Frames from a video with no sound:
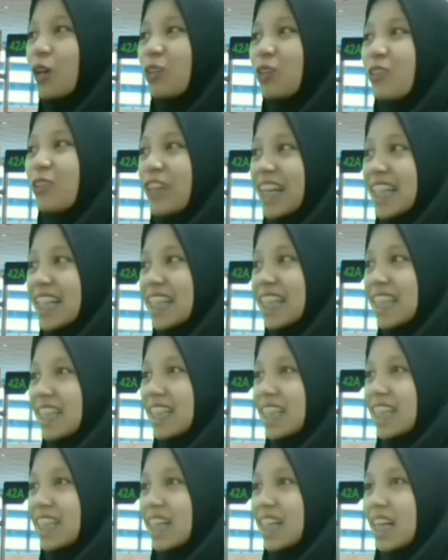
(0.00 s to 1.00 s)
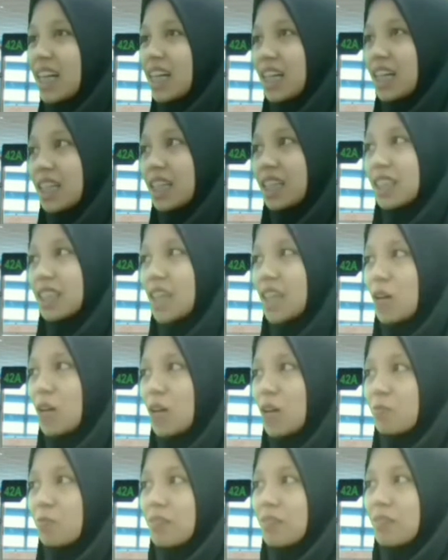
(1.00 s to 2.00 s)
well, now
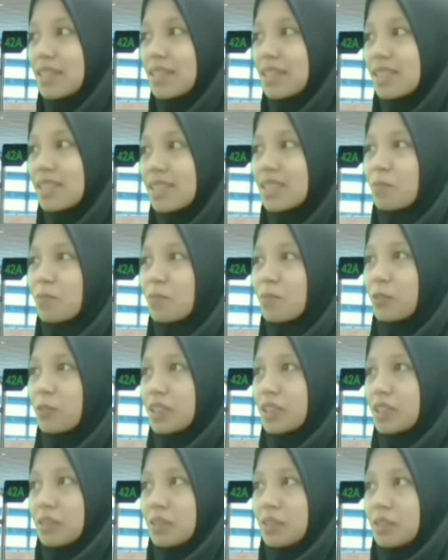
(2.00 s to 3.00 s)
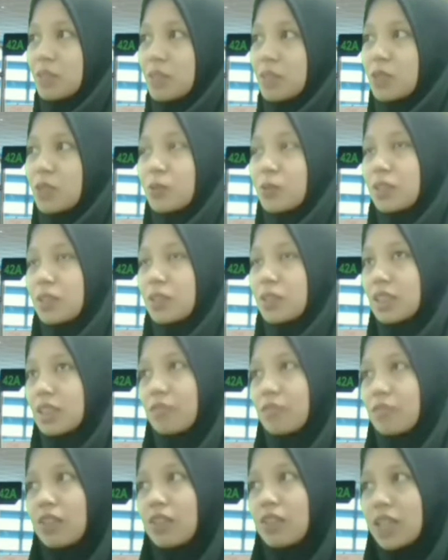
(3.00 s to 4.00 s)
please put them into the
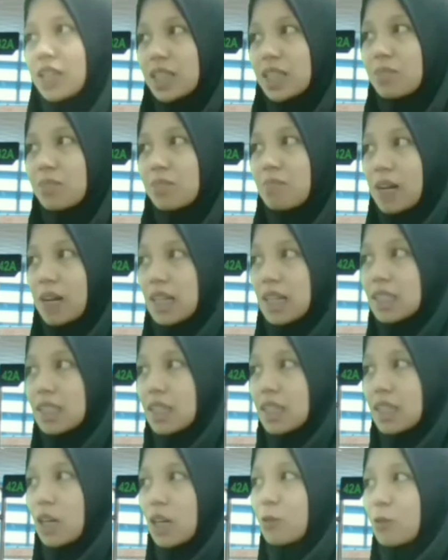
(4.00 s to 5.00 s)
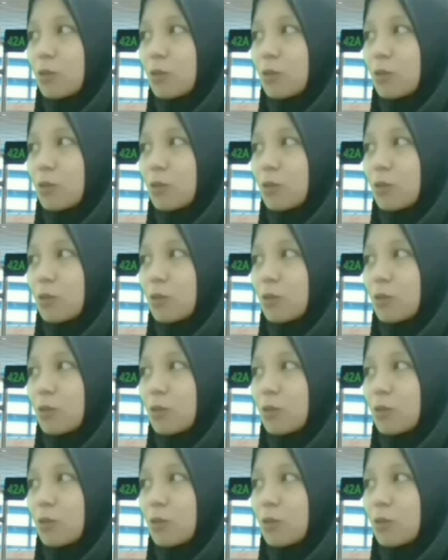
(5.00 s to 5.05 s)
Flores bus with